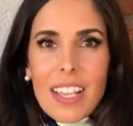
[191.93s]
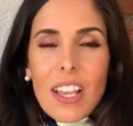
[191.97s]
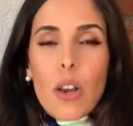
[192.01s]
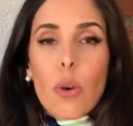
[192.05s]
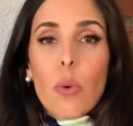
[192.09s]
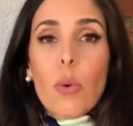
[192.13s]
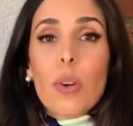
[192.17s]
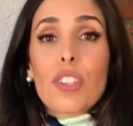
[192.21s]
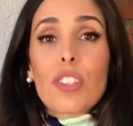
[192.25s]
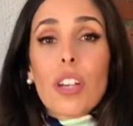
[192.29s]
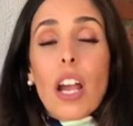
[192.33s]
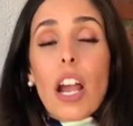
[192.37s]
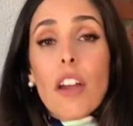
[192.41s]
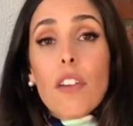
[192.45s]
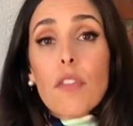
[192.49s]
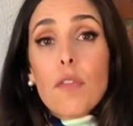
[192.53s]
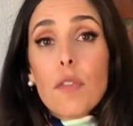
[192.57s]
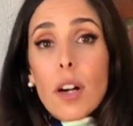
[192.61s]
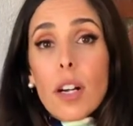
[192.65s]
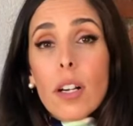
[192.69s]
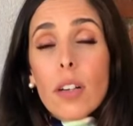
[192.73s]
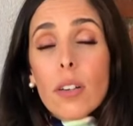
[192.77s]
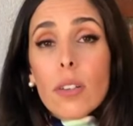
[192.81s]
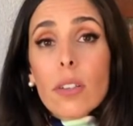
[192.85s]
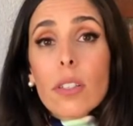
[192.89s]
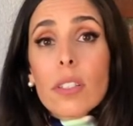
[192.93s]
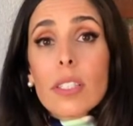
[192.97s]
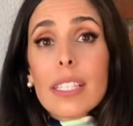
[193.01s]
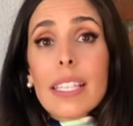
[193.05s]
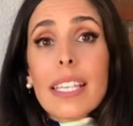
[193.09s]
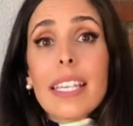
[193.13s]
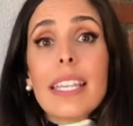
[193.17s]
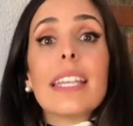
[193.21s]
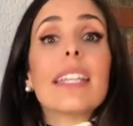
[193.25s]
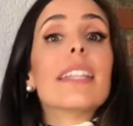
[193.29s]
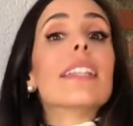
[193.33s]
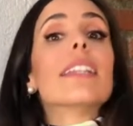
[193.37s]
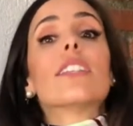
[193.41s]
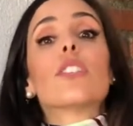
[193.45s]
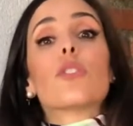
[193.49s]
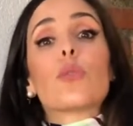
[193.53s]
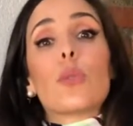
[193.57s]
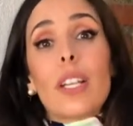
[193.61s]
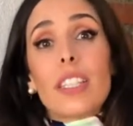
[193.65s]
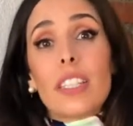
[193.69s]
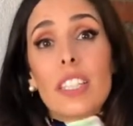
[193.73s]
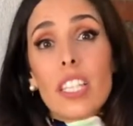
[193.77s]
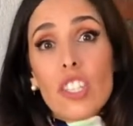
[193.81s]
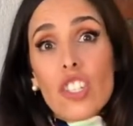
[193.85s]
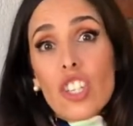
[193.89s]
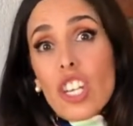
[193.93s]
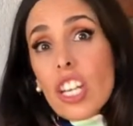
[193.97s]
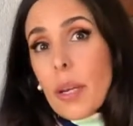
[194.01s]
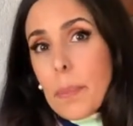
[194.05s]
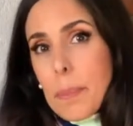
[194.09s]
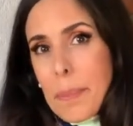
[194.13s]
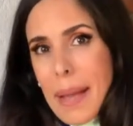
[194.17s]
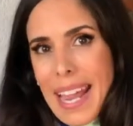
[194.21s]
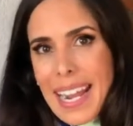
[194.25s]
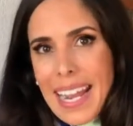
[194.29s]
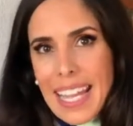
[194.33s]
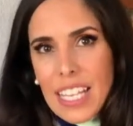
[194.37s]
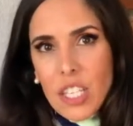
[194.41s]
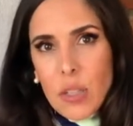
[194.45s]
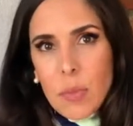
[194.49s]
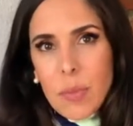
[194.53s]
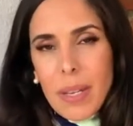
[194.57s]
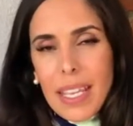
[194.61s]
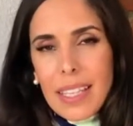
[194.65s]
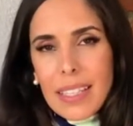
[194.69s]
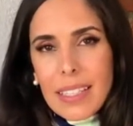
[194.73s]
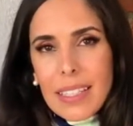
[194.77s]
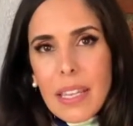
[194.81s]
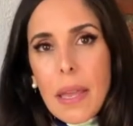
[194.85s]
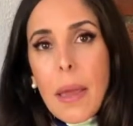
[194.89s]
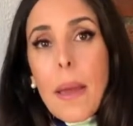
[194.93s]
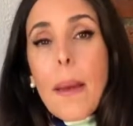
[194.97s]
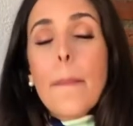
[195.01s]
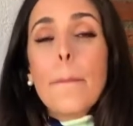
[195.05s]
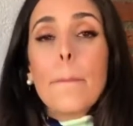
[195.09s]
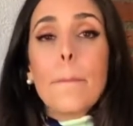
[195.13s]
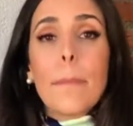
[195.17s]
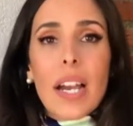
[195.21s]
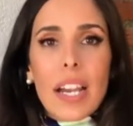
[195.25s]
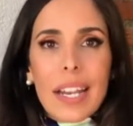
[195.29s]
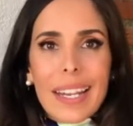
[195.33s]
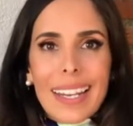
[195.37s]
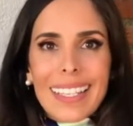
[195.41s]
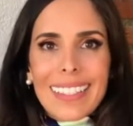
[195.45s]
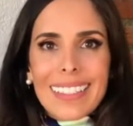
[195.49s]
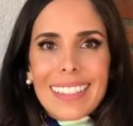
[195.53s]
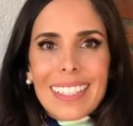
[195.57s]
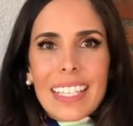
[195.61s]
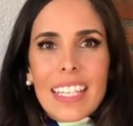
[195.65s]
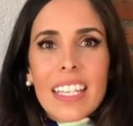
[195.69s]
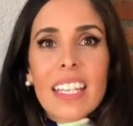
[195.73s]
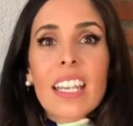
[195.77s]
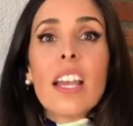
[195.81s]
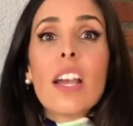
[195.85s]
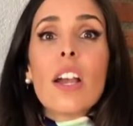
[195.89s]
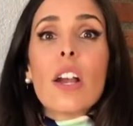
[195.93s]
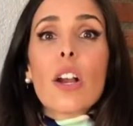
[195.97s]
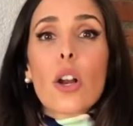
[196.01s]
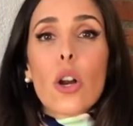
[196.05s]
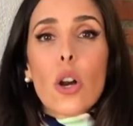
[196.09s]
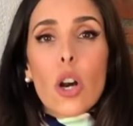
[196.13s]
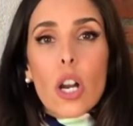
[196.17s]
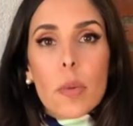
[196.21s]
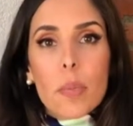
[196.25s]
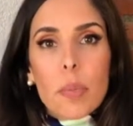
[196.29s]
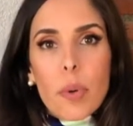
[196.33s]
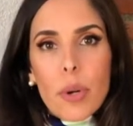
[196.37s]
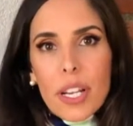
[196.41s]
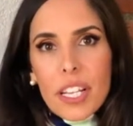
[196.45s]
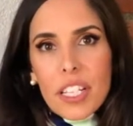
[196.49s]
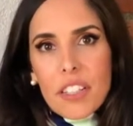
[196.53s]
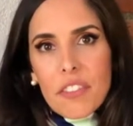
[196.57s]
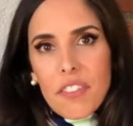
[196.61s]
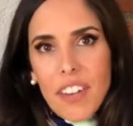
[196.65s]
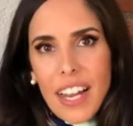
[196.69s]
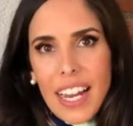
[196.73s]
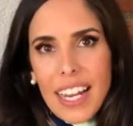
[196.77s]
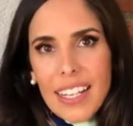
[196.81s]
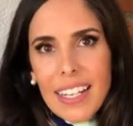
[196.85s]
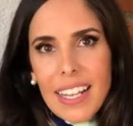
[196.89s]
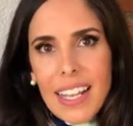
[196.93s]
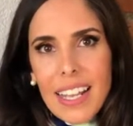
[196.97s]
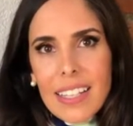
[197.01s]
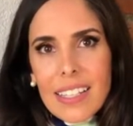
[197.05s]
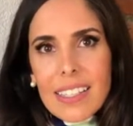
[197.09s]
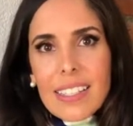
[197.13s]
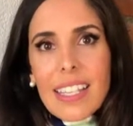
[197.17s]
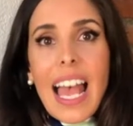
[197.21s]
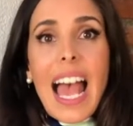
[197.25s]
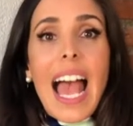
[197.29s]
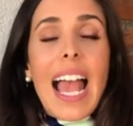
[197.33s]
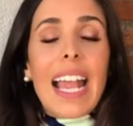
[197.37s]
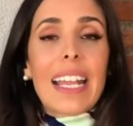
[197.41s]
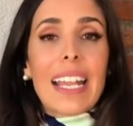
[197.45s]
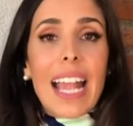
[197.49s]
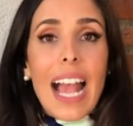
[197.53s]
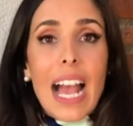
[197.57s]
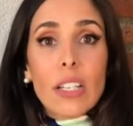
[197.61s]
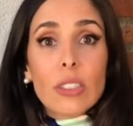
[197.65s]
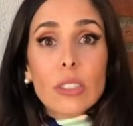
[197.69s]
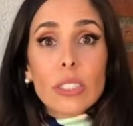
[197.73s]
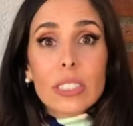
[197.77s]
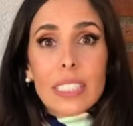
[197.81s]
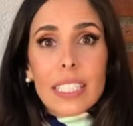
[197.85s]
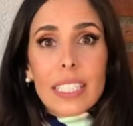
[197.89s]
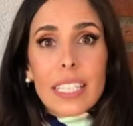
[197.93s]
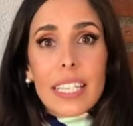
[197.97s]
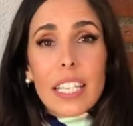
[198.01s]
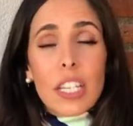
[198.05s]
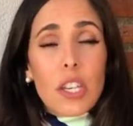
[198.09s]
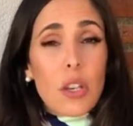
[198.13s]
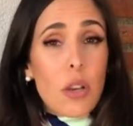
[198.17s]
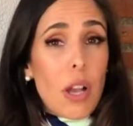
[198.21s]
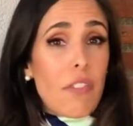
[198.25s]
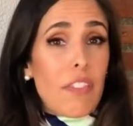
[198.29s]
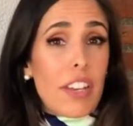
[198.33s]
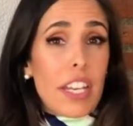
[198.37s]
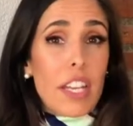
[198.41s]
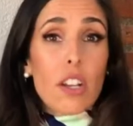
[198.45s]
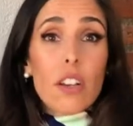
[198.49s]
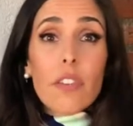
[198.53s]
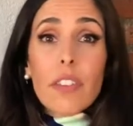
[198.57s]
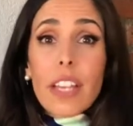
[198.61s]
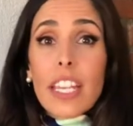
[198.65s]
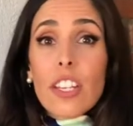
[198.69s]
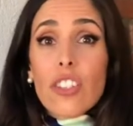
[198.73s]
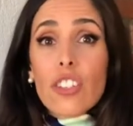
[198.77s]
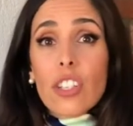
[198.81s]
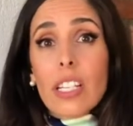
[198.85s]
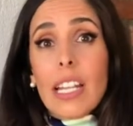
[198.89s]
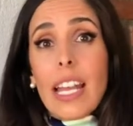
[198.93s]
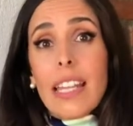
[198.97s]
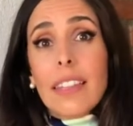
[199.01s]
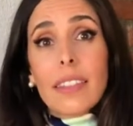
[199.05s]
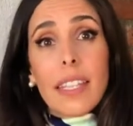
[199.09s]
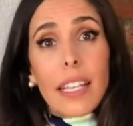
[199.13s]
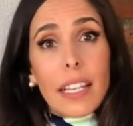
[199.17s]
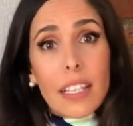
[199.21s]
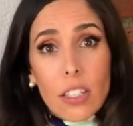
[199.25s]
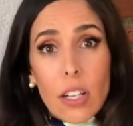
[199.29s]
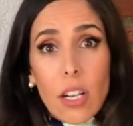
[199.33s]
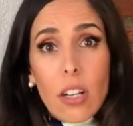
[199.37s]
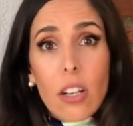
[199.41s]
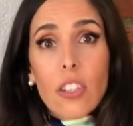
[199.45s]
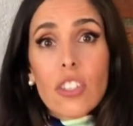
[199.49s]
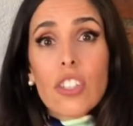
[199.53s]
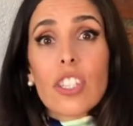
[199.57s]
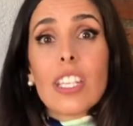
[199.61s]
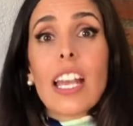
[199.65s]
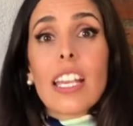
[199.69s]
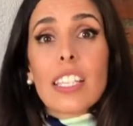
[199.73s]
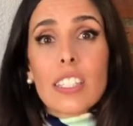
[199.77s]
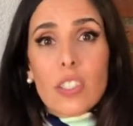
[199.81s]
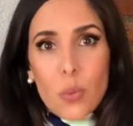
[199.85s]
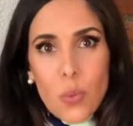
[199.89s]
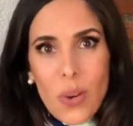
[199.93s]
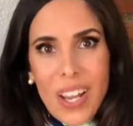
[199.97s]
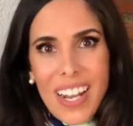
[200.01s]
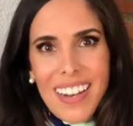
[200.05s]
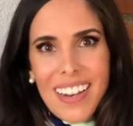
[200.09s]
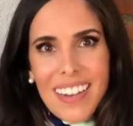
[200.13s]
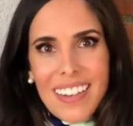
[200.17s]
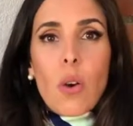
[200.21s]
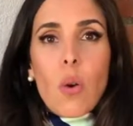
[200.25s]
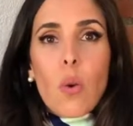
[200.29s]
which are focused in strategic management, marketing, corporate finance, accounting, you have innovation and technology as well.